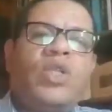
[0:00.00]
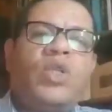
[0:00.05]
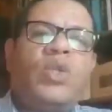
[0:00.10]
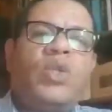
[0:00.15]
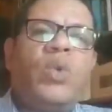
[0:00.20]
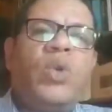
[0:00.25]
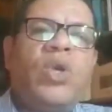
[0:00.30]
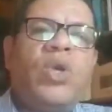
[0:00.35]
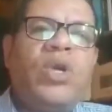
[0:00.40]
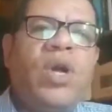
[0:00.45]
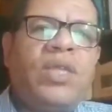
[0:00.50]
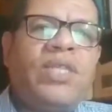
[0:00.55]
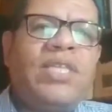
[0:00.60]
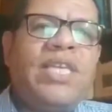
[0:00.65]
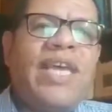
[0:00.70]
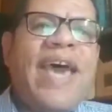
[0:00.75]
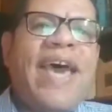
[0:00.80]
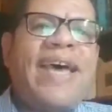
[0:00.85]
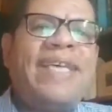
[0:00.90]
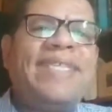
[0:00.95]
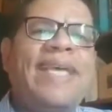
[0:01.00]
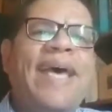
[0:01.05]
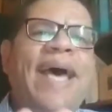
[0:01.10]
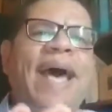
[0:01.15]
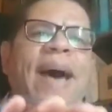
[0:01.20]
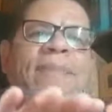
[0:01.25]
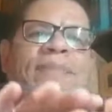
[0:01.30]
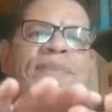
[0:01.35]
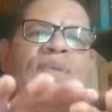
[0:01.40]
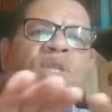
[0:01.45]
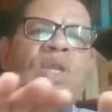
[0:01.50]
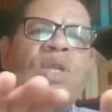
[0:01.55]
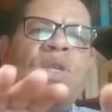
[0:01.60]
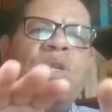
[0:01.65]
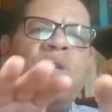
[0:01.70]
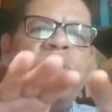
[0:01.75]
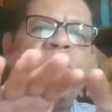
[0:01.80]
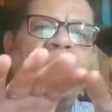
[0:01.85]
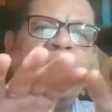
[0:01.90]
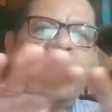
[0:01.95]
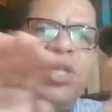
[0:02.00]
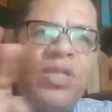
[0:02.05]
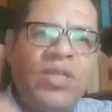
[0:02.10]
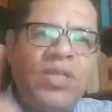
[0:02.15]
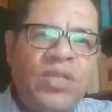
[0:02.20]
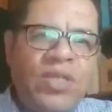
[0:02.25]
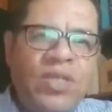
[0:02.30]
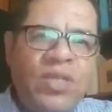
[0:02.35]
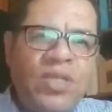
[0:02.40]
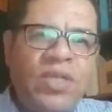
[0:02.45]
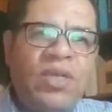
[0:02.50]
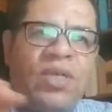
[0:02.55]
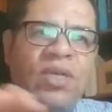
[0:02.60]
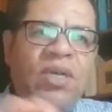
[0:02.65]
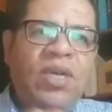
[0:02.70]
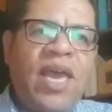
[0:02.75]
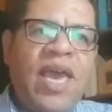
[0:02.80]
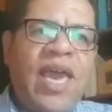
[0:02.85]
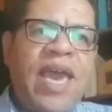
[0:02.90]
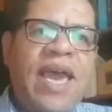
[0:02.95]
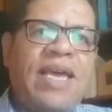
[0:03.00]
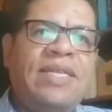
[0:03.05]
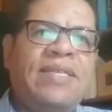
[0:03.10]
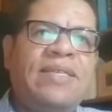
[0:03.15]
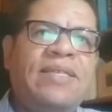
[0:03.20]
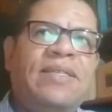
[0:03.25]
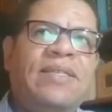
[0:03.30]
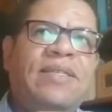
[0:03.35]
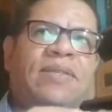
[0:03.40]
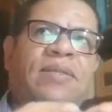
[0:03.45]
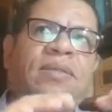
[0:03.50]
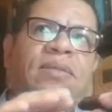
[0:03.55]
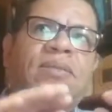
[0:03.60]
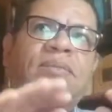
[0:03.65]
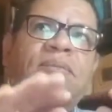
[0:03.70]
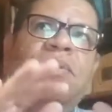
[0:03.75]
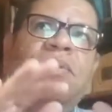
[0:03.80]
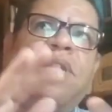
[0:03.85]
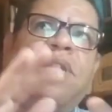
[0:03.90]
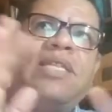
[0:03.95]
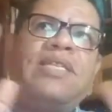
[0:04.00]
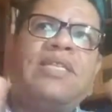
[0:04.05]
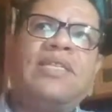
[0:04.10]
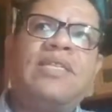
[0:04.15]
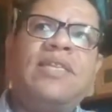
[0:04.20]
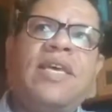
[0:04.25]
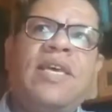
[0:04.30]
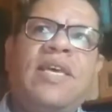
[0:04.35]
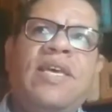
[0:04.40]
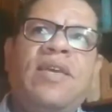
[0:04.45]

were not as absolutist as, let's say,